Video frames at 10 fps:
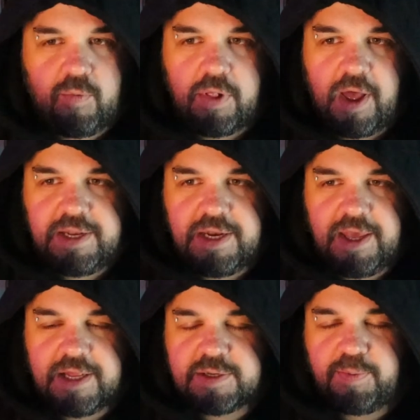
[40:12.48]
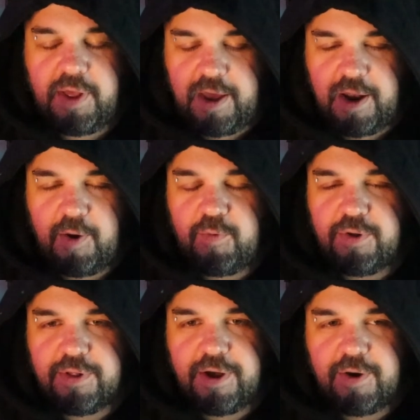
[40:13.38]
Well, I didn't get to play it, I
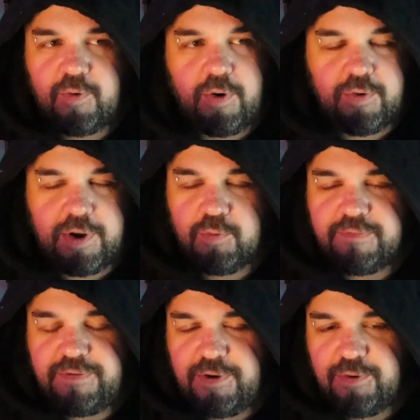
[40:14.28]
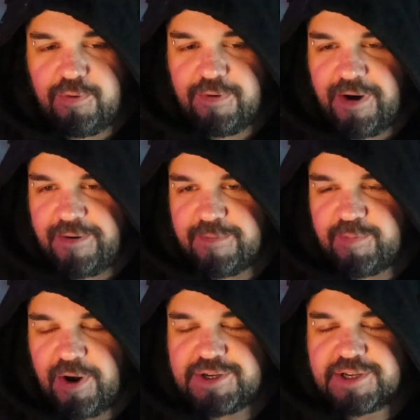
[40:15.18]
will uh, quote a review of
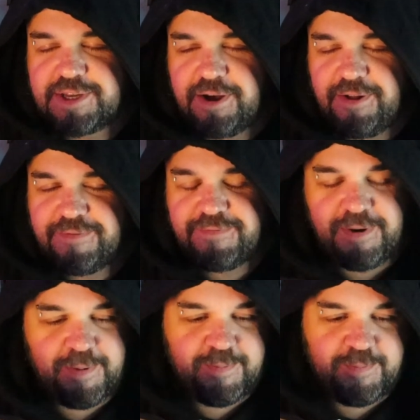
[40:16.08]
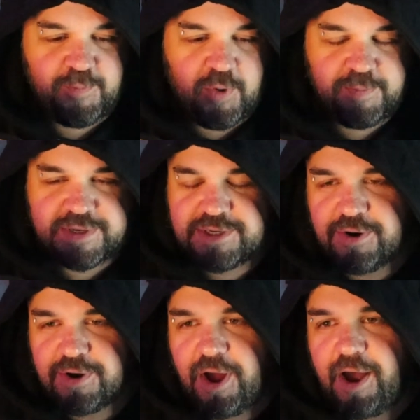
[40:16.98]
Project L from one
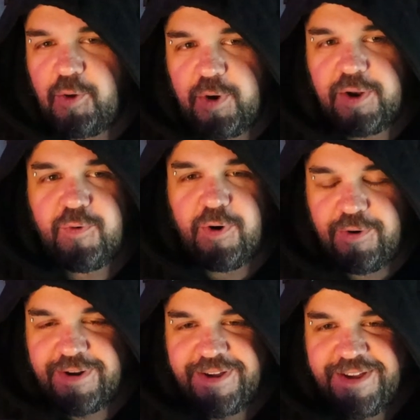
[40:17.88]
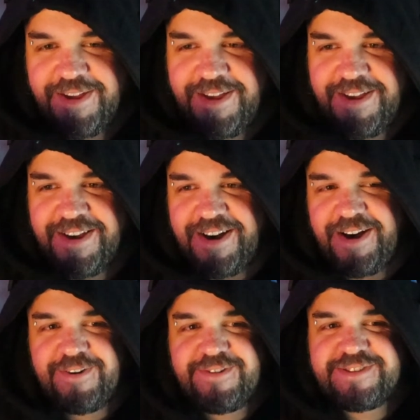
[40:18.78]
Mr. Guile Winquote,
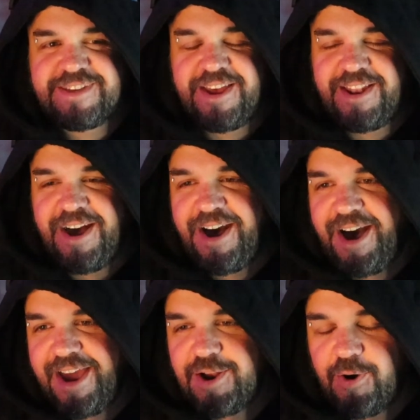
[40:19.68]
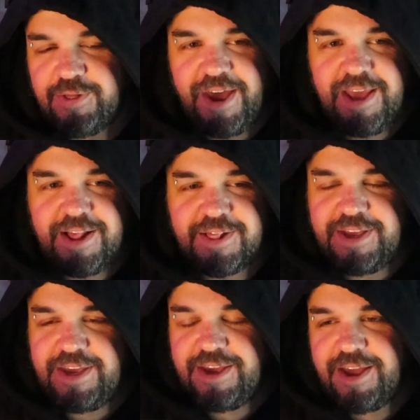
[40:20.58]
uh, who said, I don't like
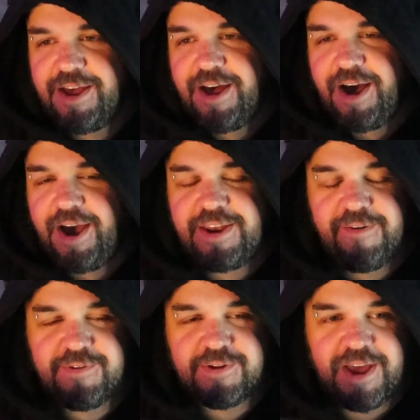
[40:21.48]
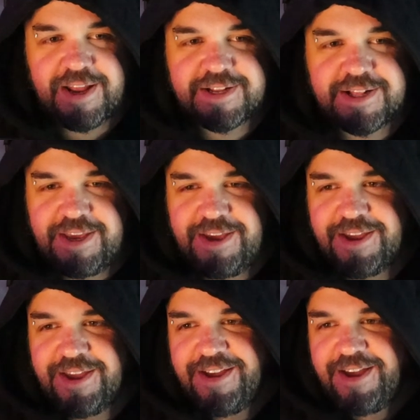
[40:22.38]
League. I never liked
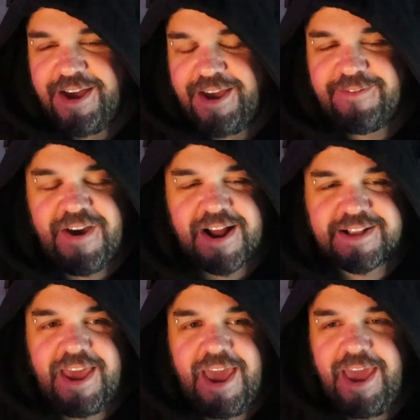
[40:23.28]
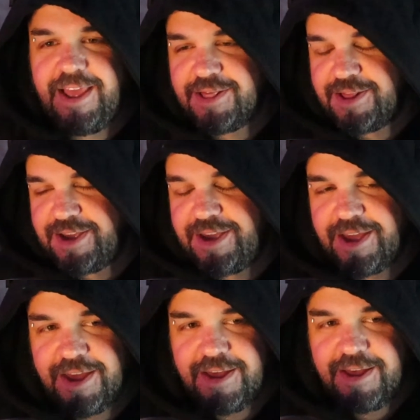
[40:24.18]
League. In fact, I hate
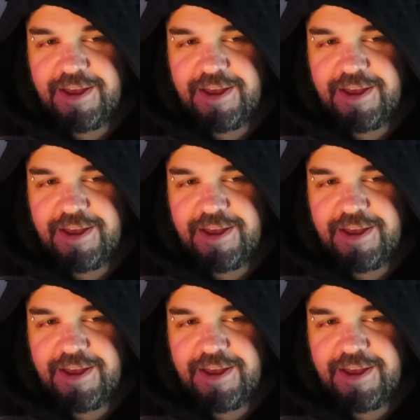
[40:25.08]
League.